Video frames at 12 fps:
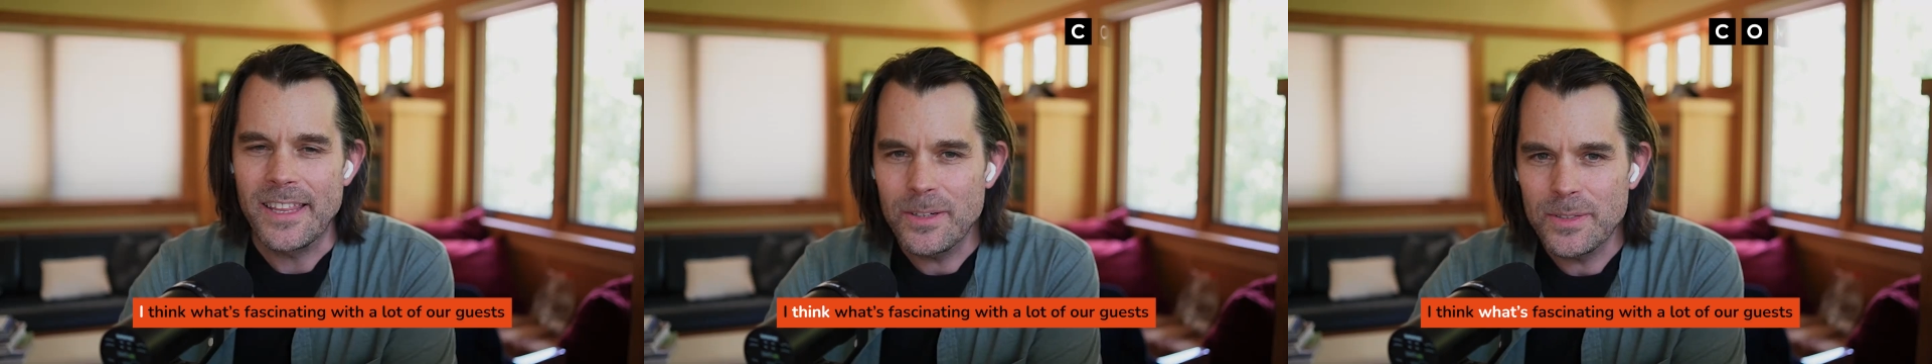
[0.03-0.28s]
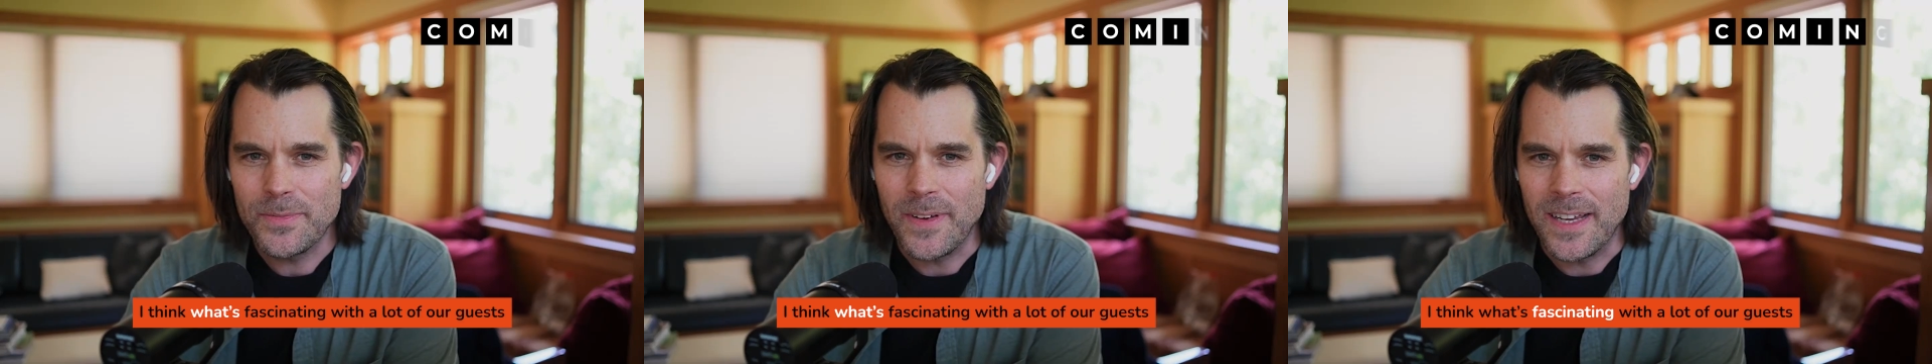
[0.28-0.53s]
think
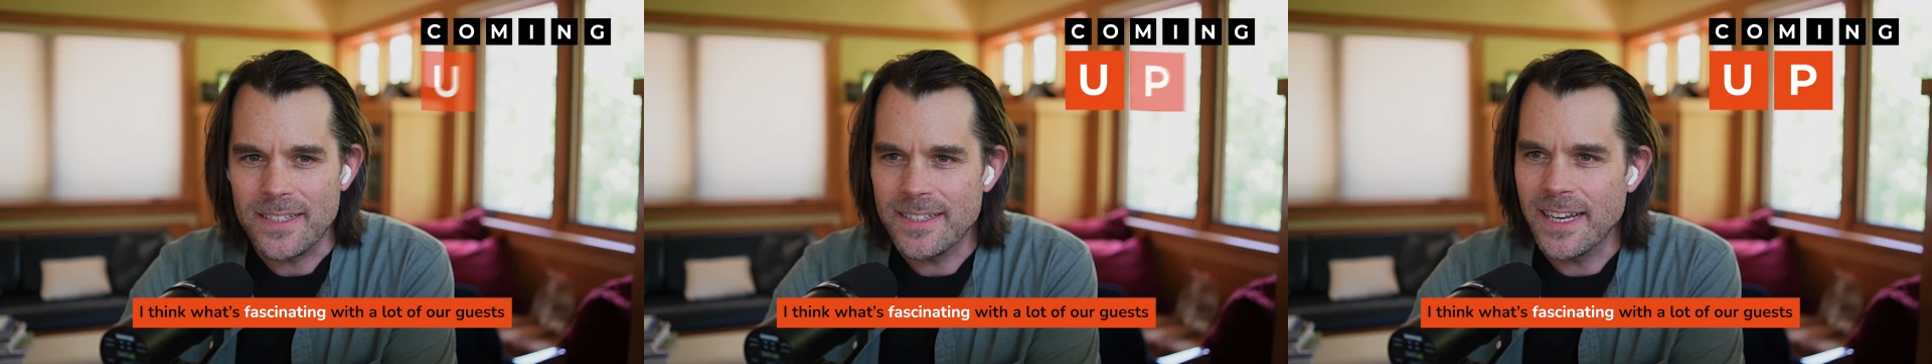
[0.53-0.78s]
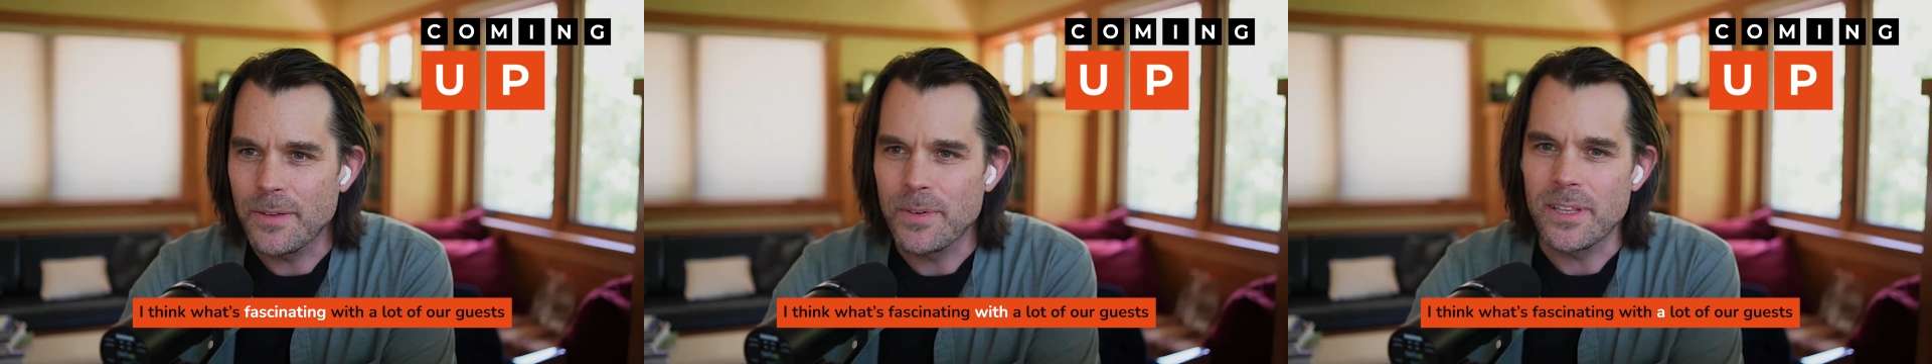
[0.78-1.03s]
what's
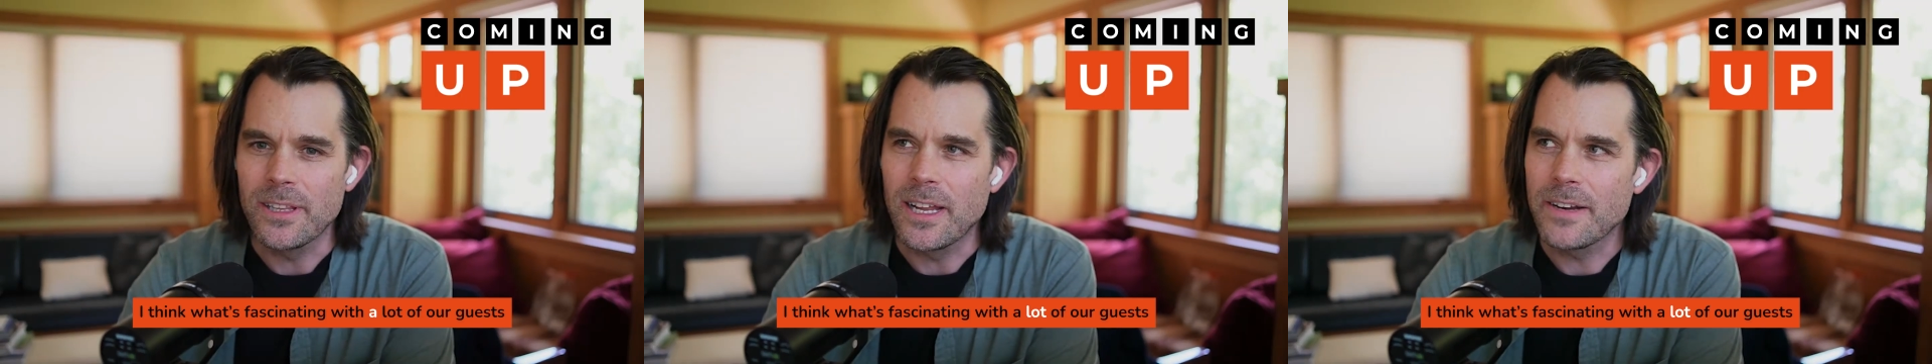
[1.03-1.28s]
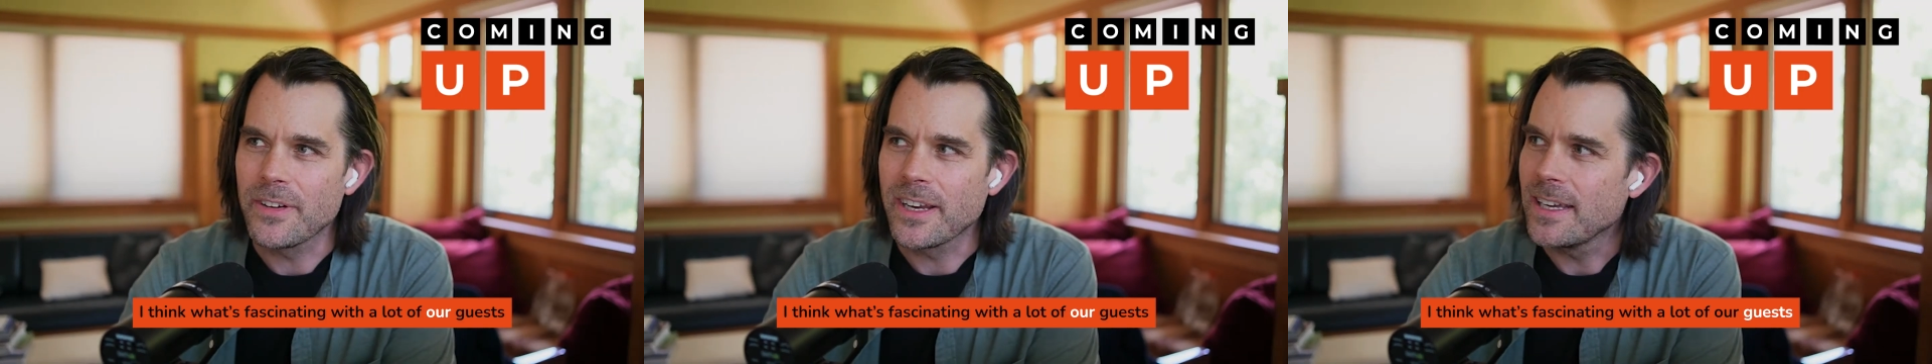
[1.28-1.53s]
fascinating with a lot
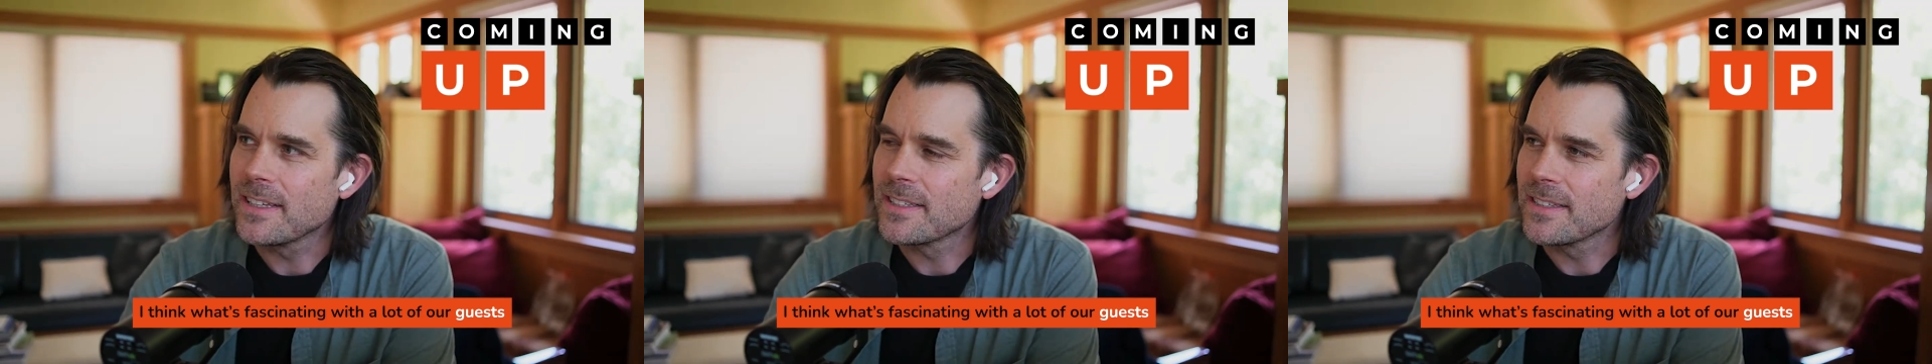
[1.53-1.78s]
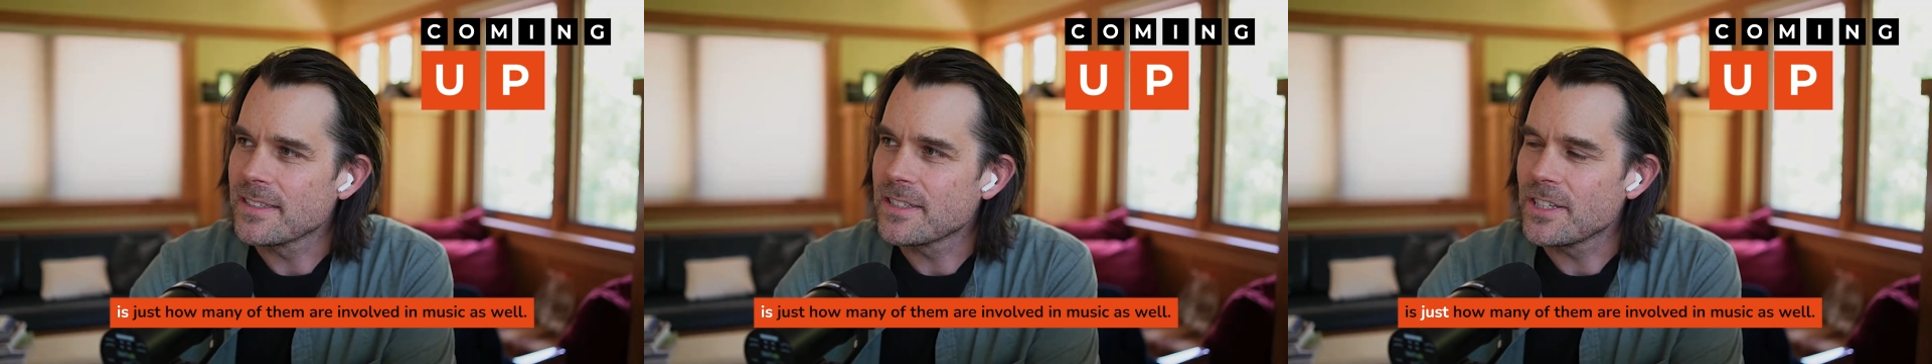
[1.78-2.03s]
of our guests
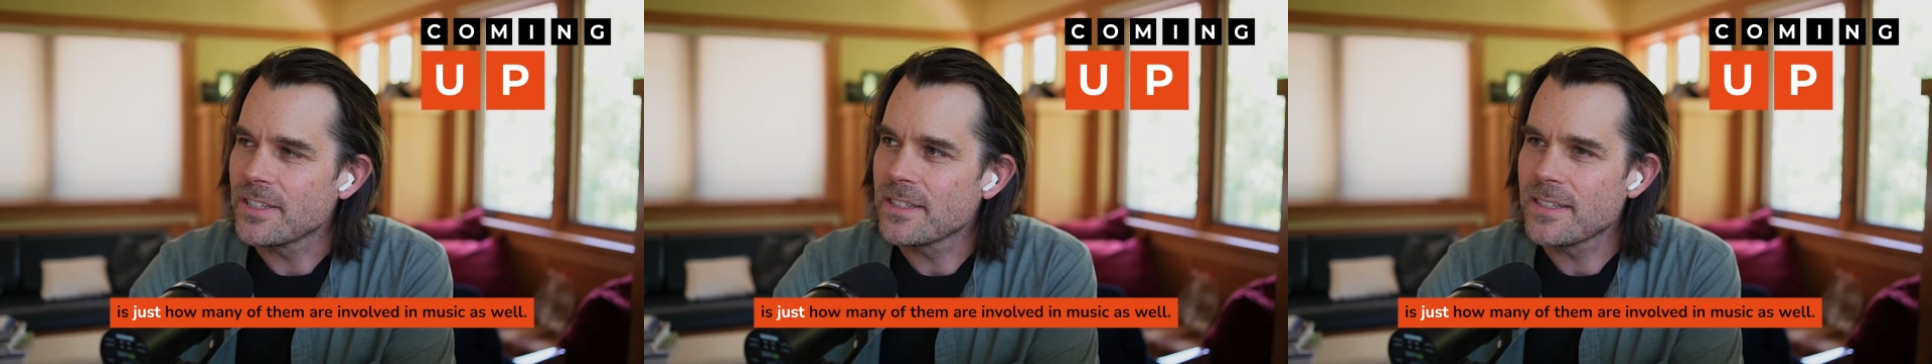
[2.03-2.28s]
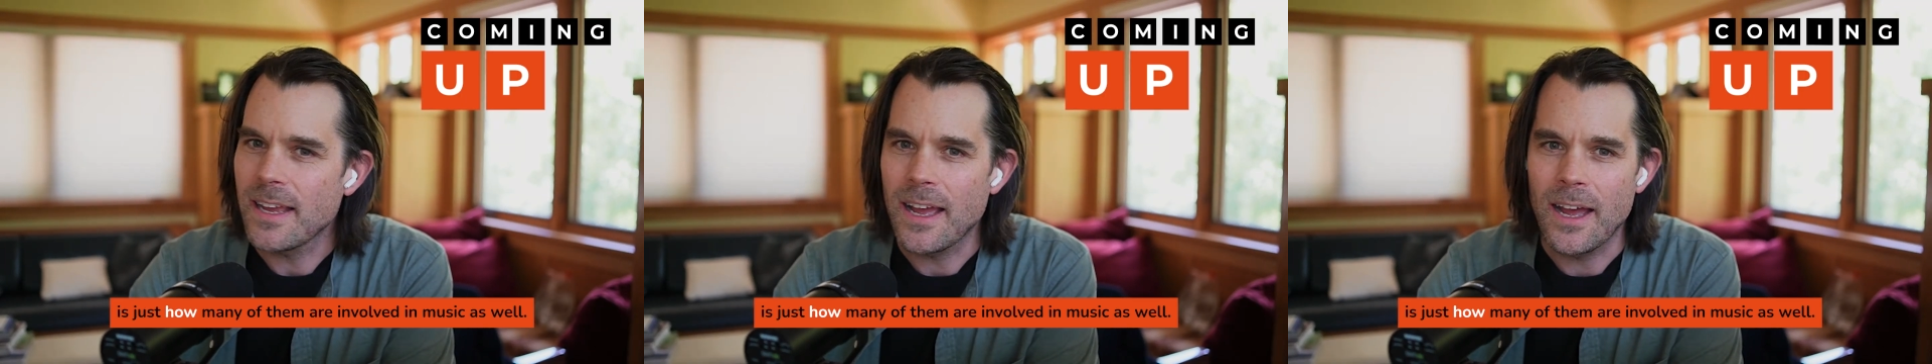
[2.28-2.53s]
is
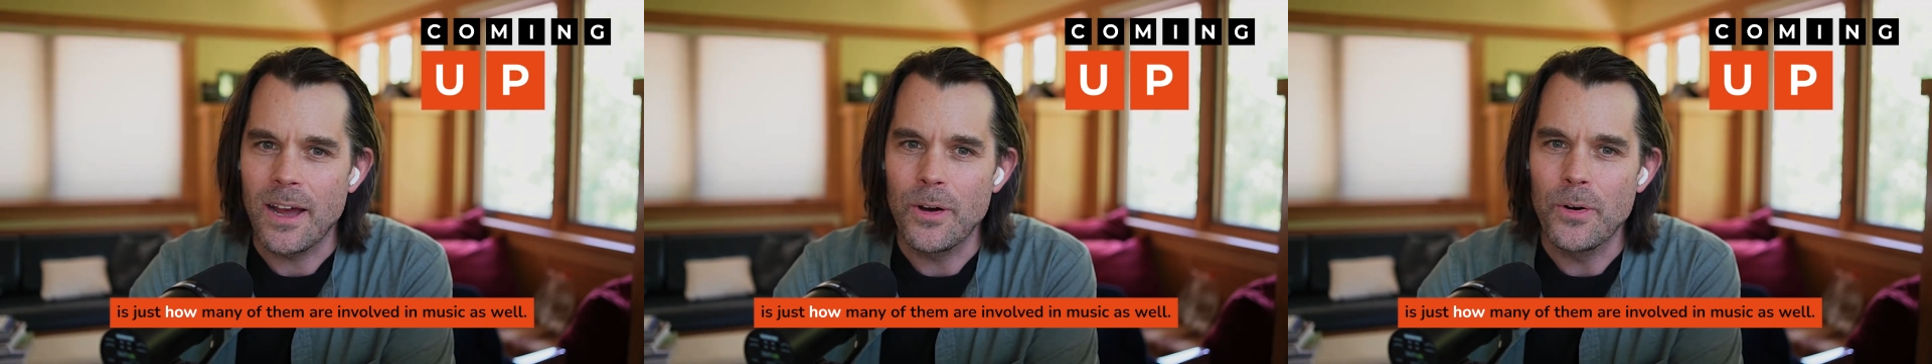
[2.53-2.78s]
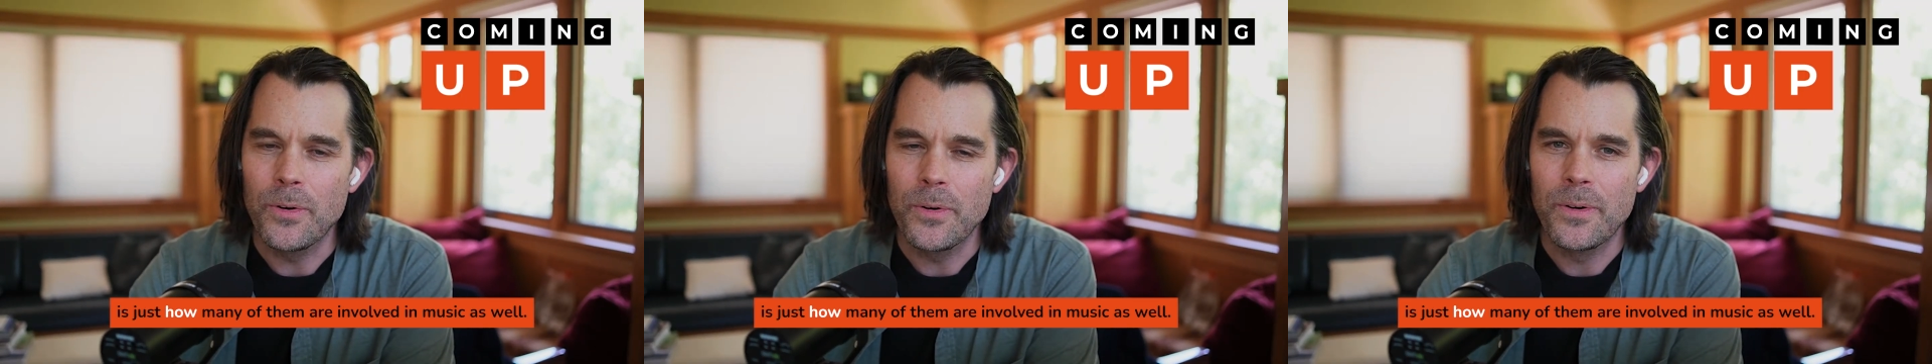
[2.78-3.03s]
just
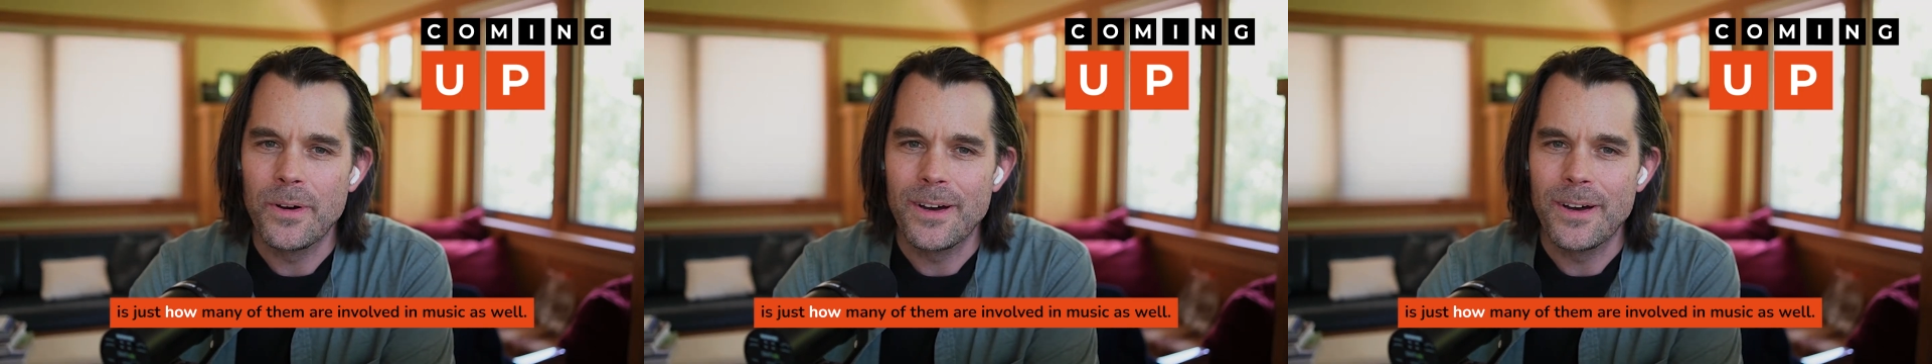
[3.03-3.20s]
how